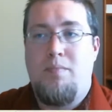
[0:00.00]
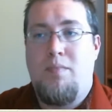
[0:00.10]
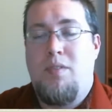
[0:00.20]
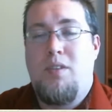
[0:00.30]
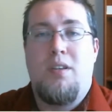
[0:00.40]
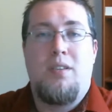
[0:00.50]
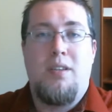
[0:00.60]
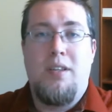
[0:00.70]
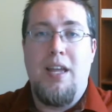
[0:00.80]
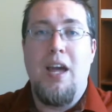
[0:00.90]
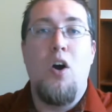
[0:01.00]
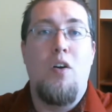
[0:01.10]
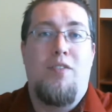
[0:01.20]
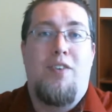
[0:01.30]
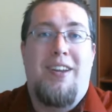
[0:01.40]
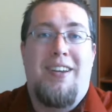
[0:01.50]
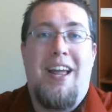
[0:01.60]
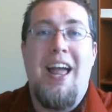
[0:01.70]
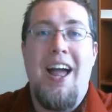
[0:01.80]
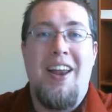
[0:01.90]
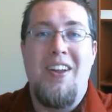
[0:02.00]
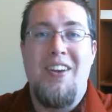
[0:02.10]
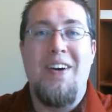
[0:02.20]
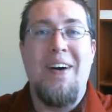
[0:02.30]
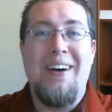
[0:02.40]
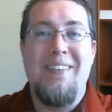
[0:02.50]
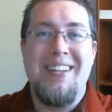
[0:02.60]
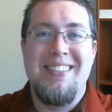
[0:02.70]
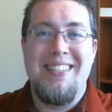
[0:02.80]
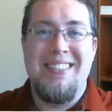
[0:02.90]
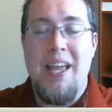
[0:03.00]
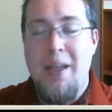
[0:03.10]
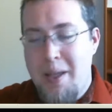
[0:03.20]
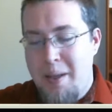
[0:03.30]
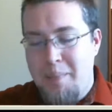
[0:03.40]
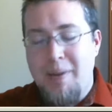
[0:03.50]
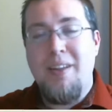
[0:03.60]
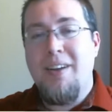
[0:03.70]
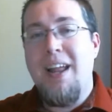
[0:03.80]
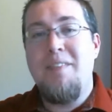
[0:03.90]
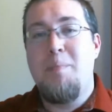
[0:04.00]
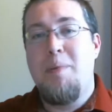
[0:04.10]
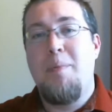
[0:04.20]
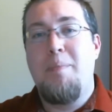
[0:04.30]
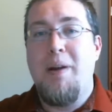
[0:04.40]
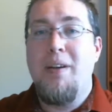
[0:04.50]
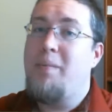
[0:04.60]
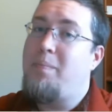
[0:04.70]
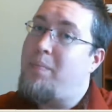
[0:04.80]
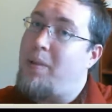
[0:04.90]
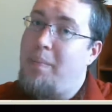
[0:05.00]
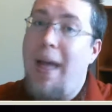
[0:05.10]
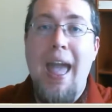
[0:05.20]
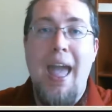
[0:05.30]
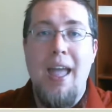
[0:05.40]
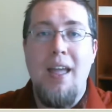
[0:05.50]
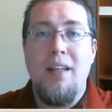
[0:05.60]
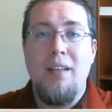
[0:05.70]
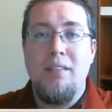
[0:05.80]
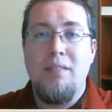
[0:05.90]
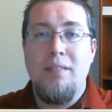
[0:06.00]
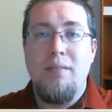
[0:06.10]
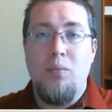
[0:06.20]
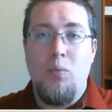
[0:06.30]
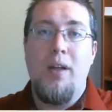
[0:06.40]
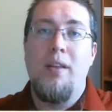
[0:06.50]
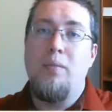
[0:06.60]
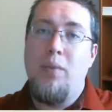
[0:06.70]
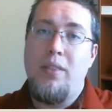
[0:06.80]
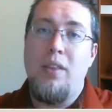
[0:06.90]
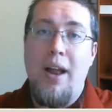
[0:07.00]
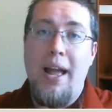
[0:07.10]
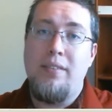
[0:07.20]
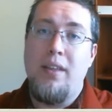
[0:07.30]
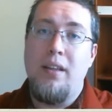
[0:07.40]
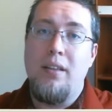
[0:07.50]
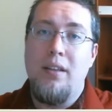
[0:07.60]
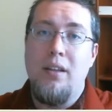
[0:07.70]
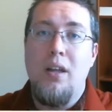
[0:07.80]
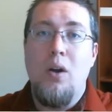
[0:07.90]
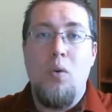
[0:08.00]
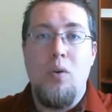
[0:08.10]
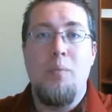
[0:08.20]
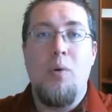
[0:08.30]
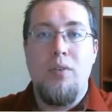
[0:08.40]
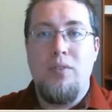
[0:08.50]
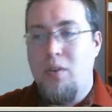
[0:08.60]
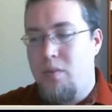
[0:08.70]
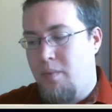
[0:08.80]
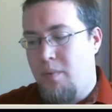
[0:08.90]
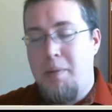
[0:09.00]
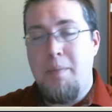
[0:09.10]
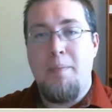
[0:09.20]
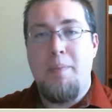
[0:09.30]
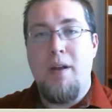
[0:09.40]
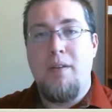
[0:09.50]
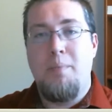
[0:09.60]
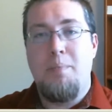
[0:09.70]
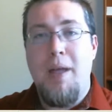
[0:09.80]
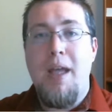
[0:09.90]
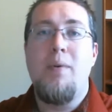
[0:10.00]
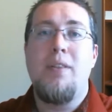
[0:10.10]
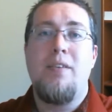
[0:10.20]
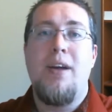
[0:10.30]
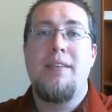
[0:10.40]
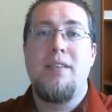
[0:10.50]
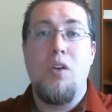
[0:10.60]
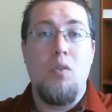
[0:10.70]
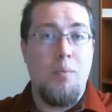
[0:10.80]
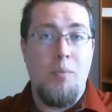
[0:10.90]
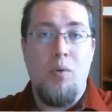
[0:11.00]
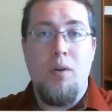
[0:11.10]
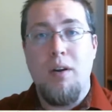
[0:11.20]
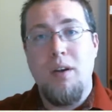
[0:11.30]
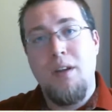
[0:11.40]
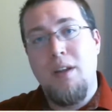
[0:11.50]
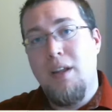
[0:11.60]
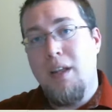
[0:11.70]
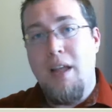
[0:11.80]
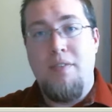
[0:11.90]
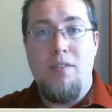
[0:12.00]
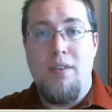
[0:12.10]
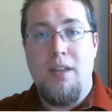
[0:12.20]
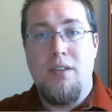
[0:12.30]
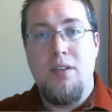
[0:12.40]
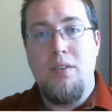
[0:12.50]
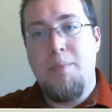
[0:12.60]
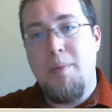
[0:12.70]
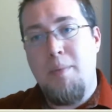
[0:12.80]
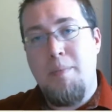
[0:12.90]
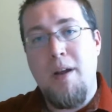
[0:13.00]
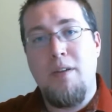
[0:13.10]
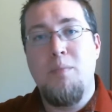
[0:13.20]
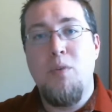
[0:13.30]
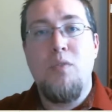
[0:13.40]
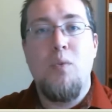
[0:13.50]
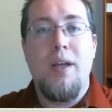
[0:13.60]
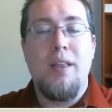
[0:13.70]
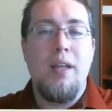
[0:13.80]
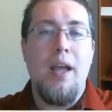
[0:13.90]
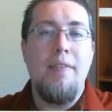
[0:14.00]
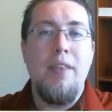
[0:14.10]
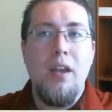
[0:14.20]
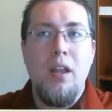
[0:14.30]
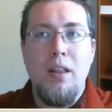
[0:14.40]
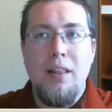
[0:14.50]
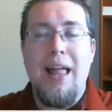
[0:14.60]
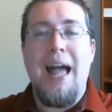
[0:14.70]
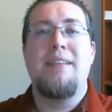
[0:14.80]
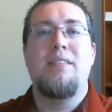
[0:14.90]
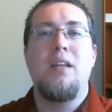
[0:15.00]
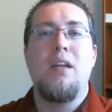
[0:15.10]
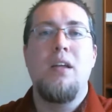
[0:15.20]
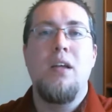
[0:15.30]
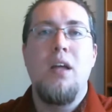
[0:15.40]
Just get over it. I don't know how else to say, but you're going to have to be prepared to pay what they're asking or more. So be prepared to pay what they're asking or more if you need to. Be prepared to move quickly. And then lastly,